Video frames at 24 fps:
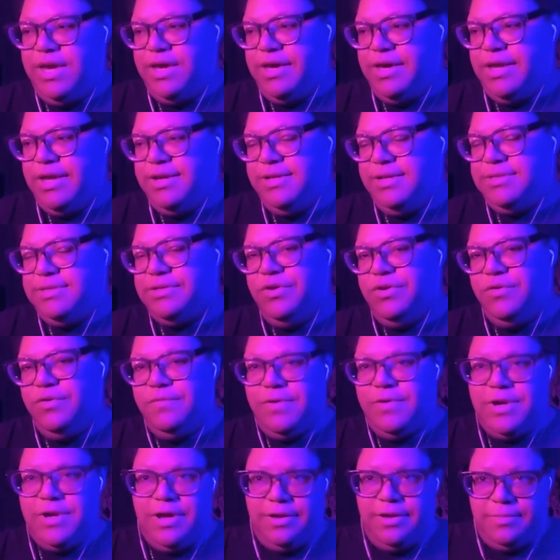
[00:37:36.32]
I need to
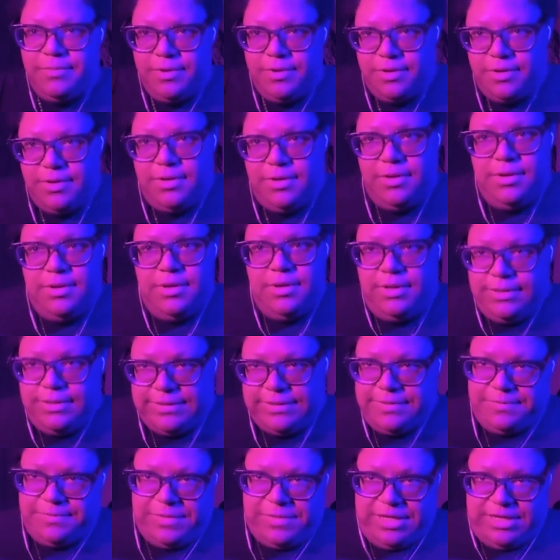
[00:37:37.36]
overdub
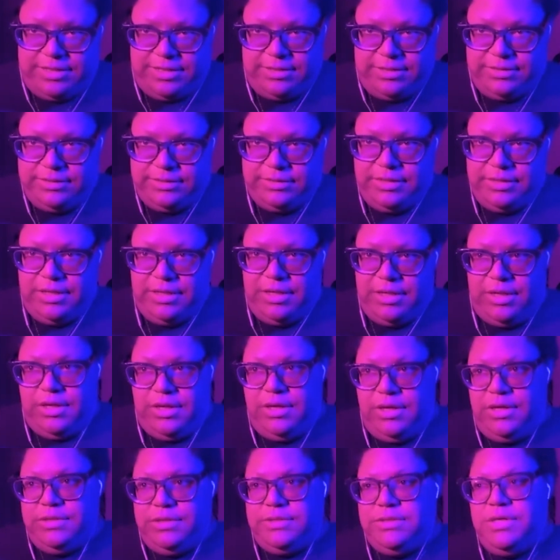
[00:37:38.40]
some things.
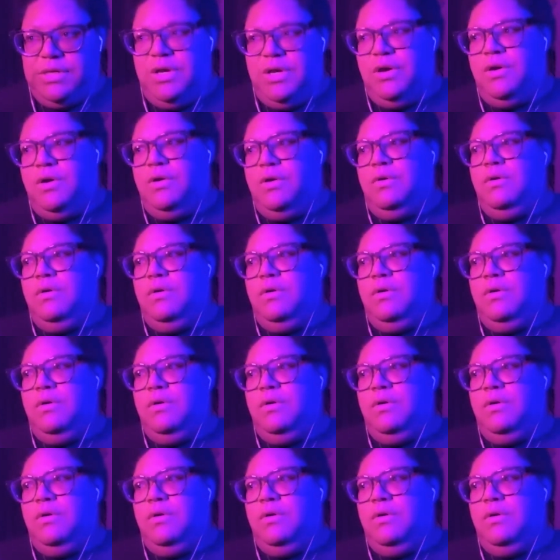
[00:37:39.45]
So